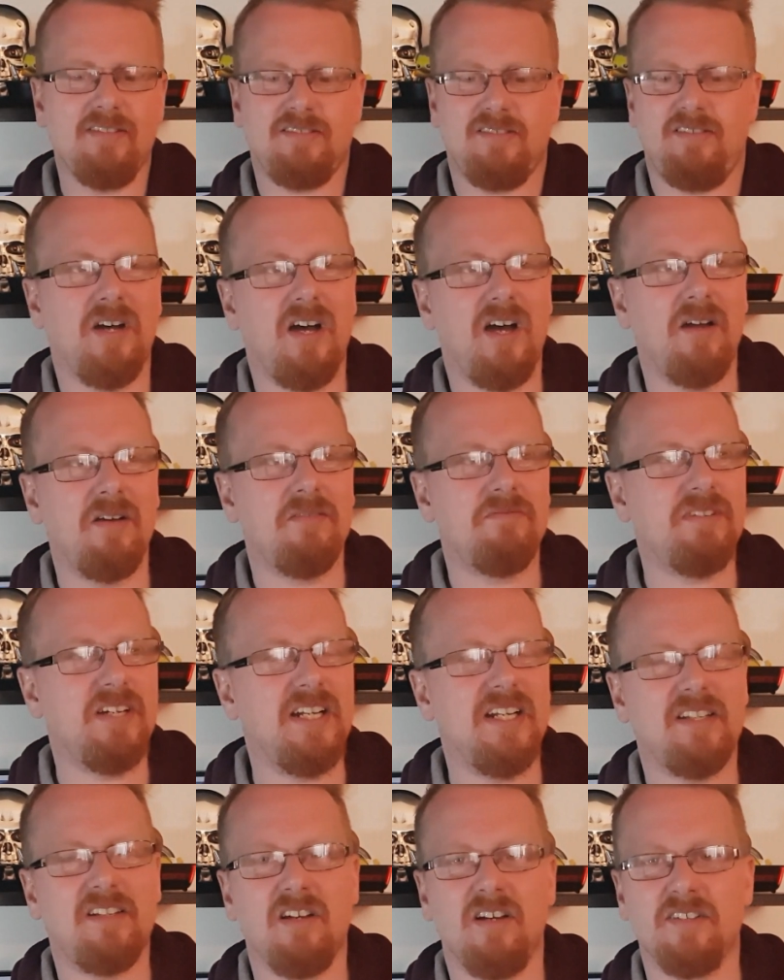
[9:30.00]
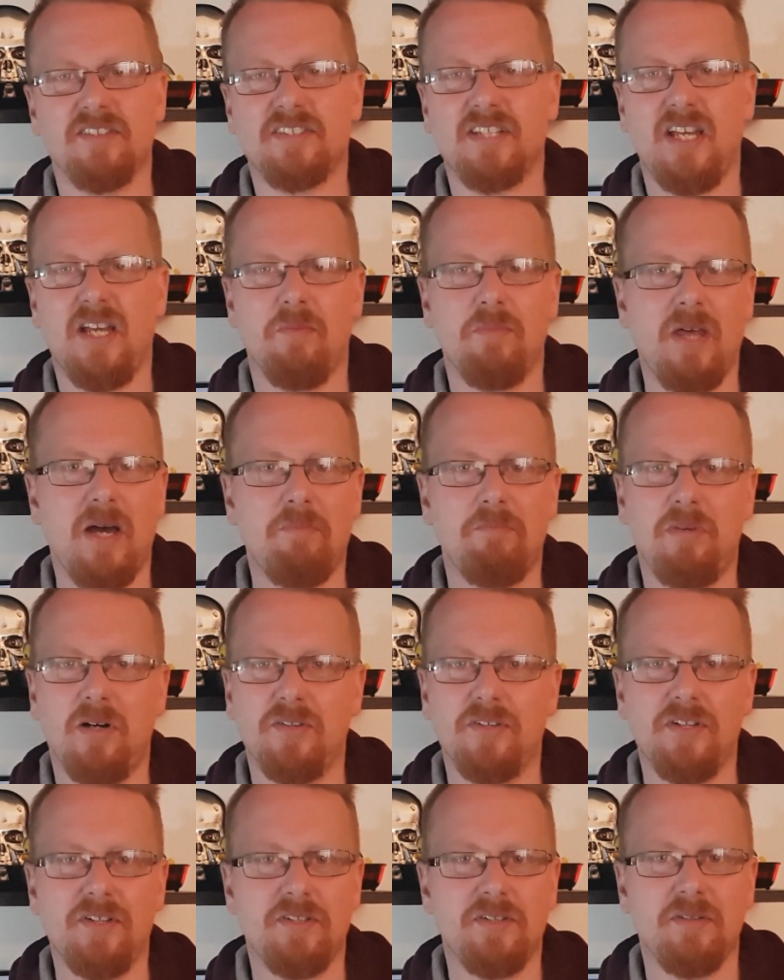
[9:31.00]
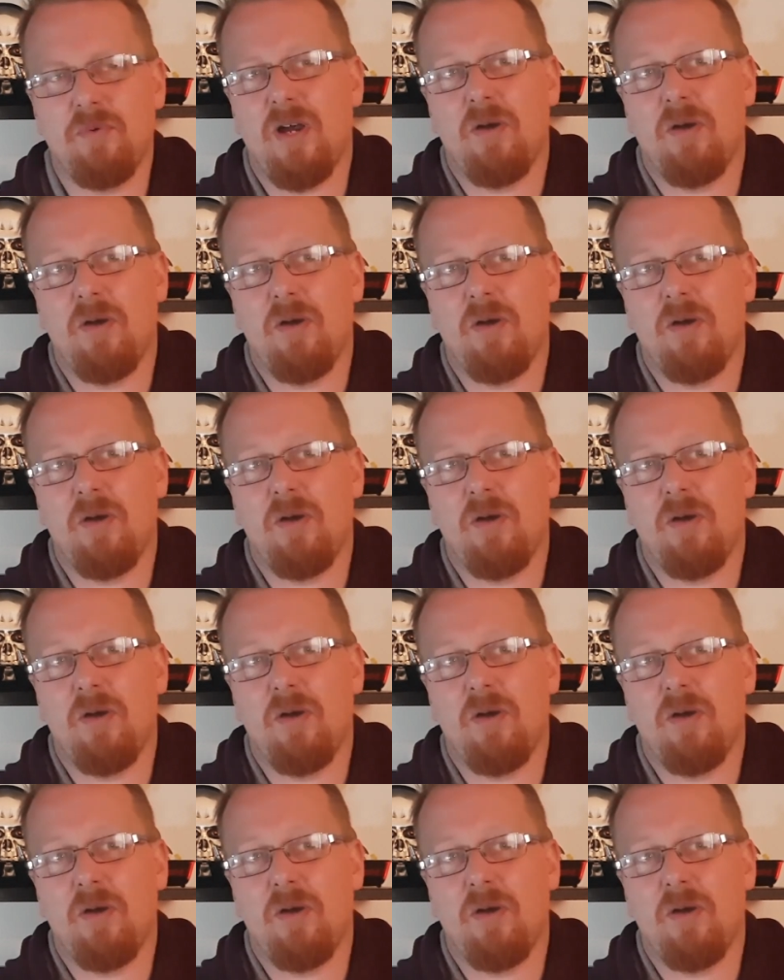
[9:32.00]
I really can't say I'm that bothered.